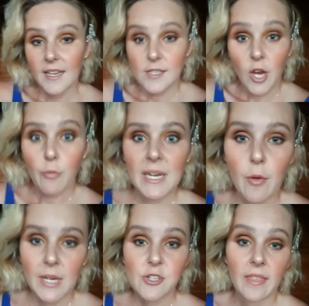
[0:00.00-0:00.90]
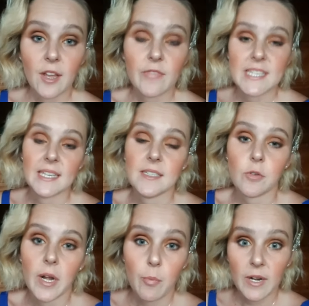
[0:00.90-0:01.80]
So yeah, I really try to think of these things
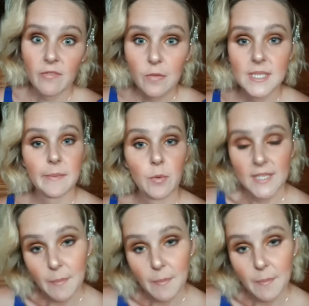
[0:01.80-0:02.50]
growing up, what influenced me, what